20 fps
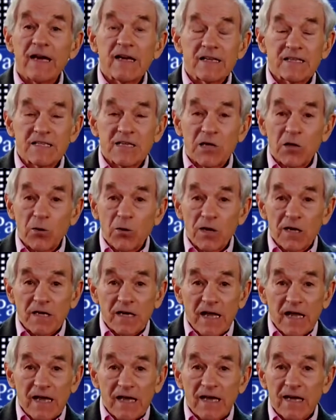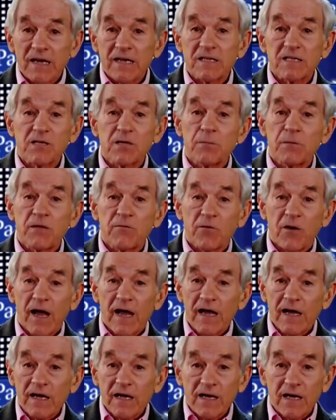And it's going to end. It's going to be for
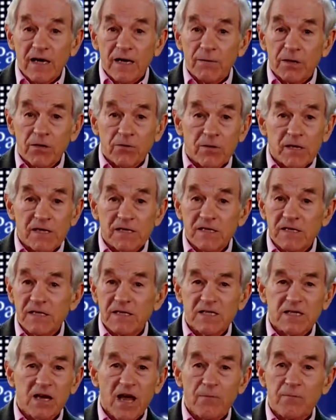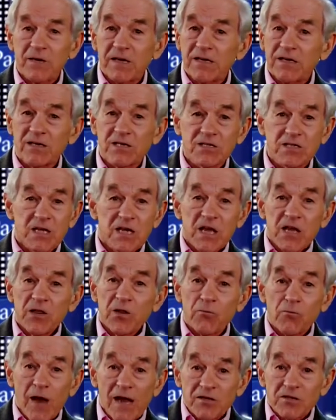economic reasons. It's not because
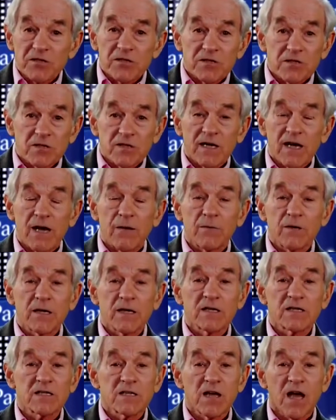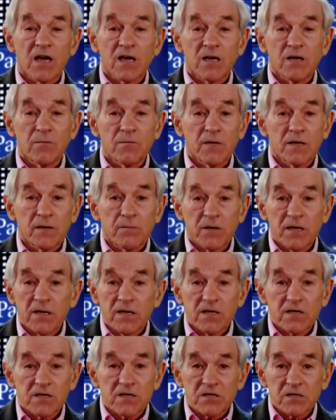the Russians are coming, and it's not going to be
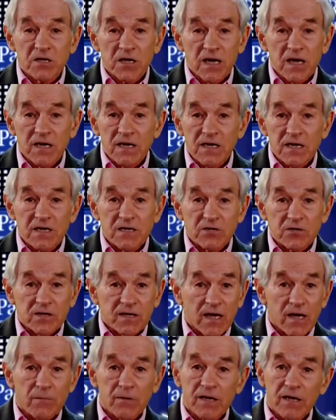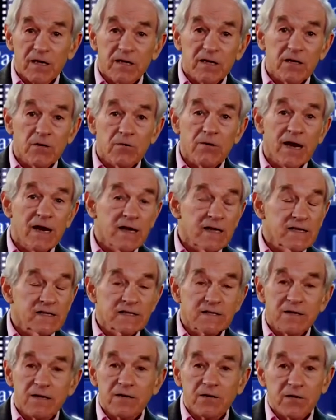because the Chinese are coming, and the
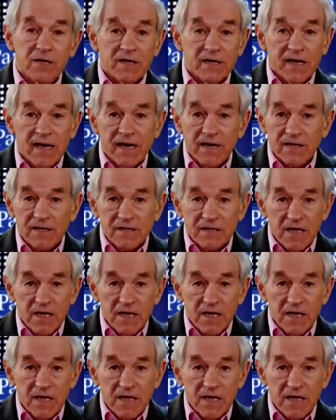Iranians aren't going to get